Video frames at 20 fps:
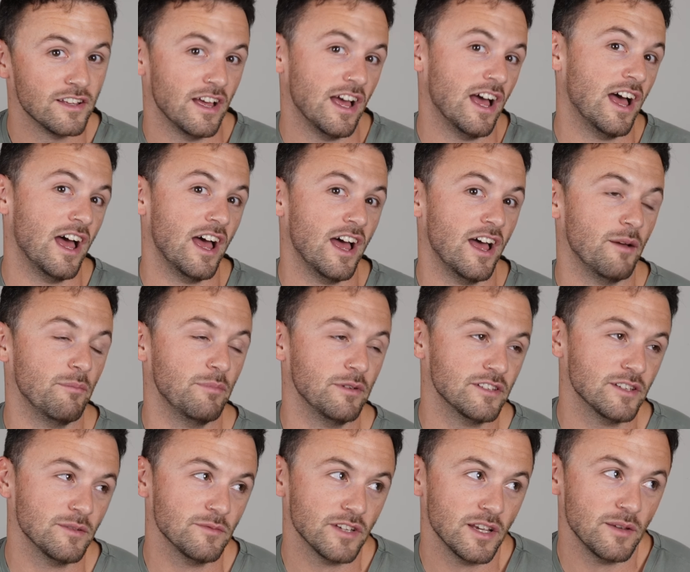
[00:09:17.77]
But
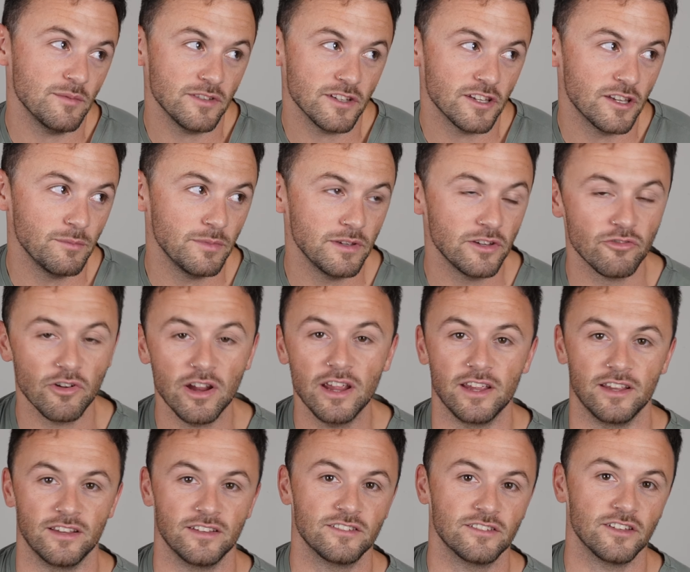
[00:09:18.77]
sometimes they can be
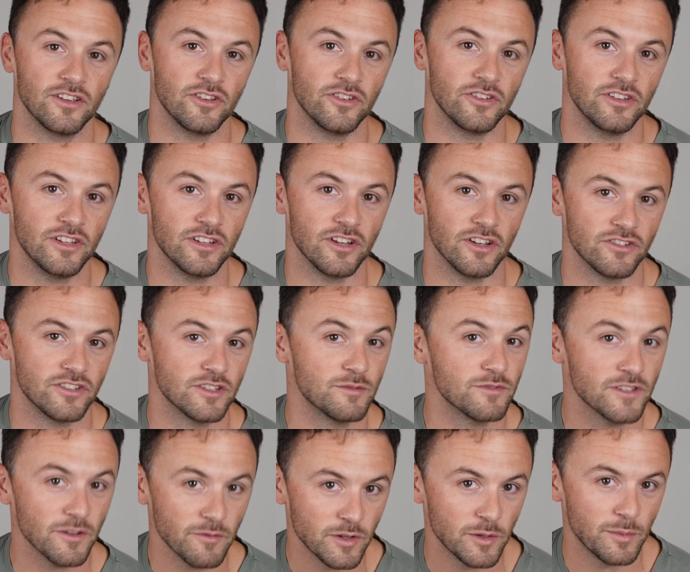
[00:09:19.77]
great. So, just
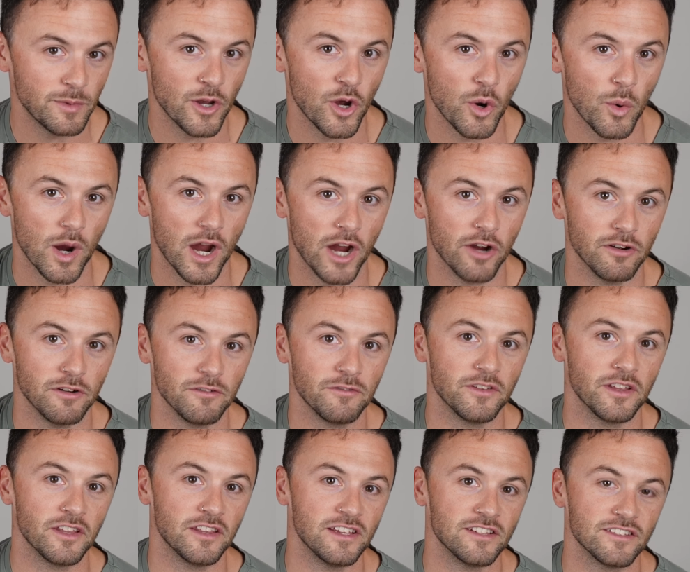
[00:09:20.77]
something to be aware of,
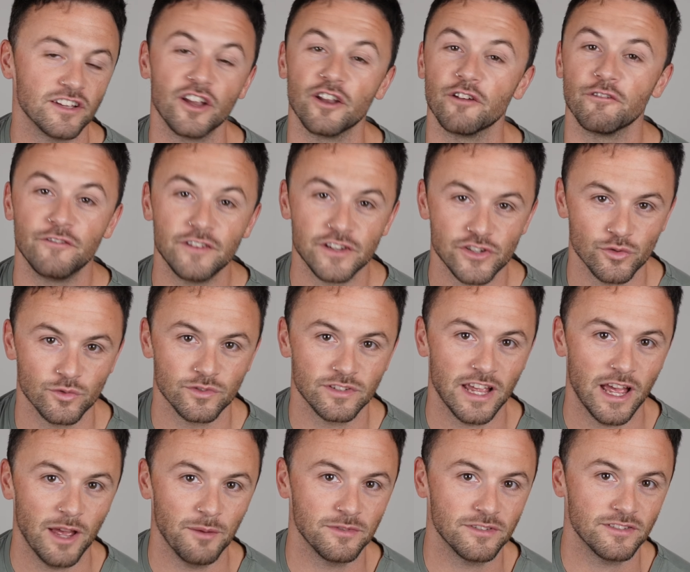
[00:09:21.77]
that these aren't official
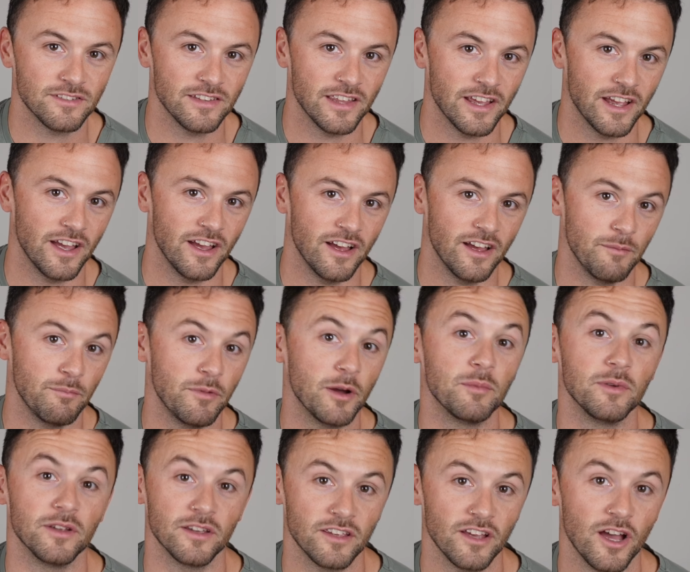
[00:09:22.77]
tabs, they're
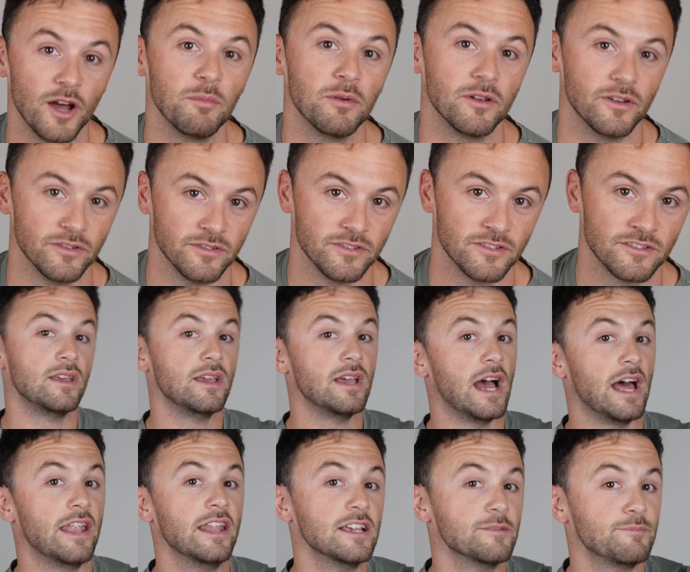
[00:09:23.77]
public uploads.
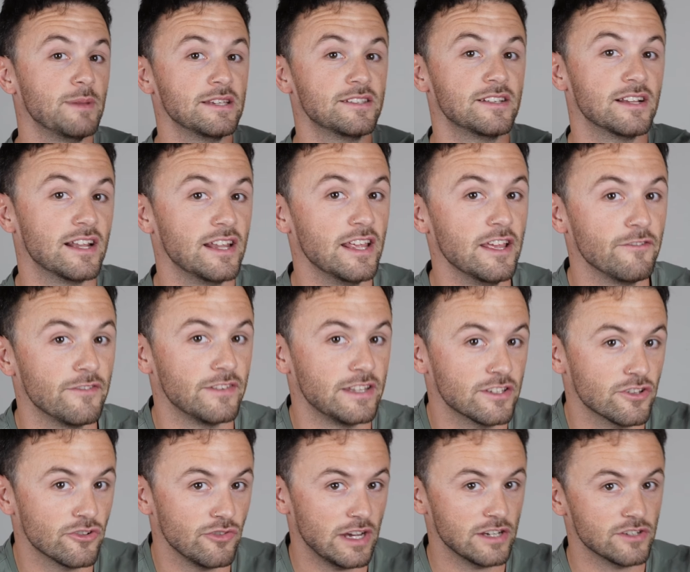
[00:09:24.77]
And that's basically it for
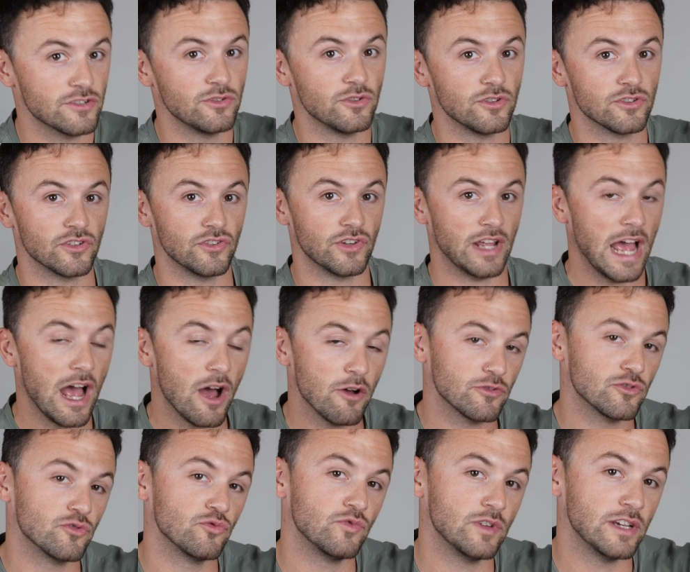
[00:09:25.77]
this crash course on how
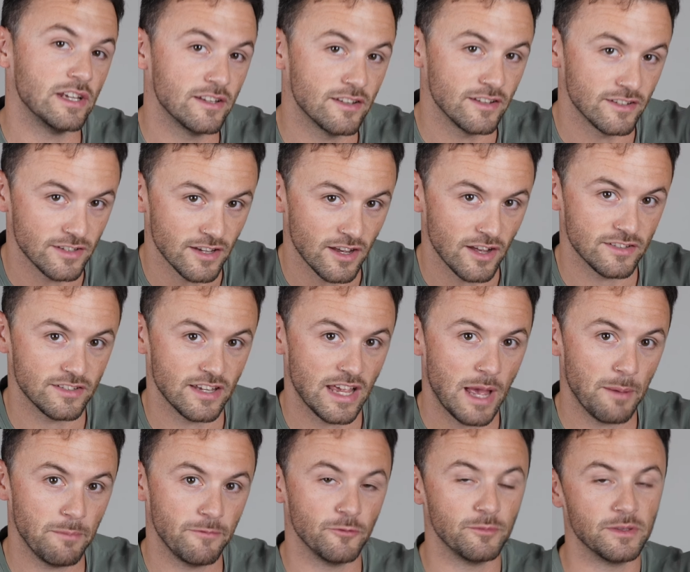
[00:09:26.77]
to read guitar
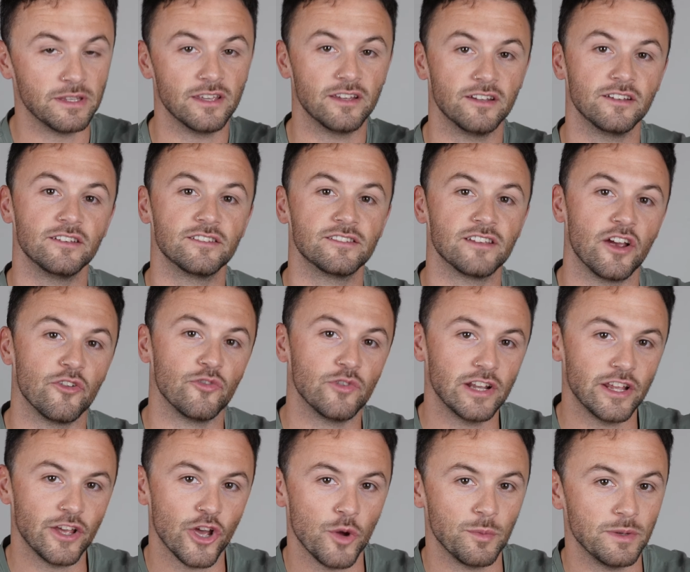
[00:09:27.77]
tab for beginners. I
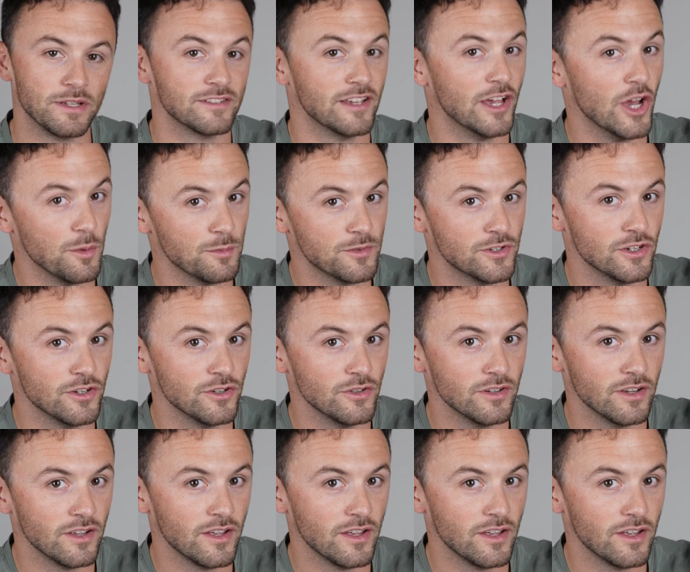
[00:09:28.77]
really hope it's helped you.